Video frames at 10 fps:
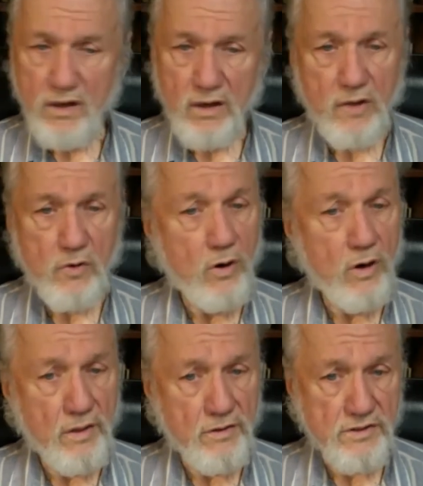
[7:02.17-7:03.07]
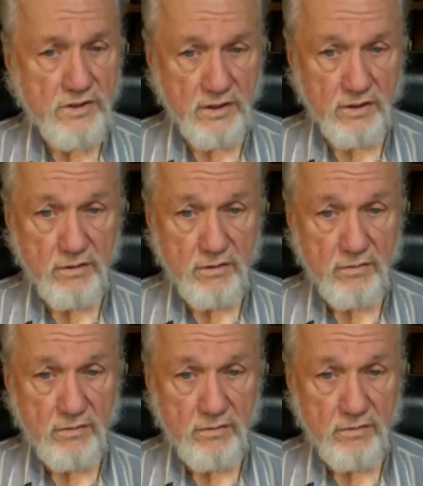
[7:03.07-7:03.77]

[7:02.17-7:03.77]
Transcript: like all others here.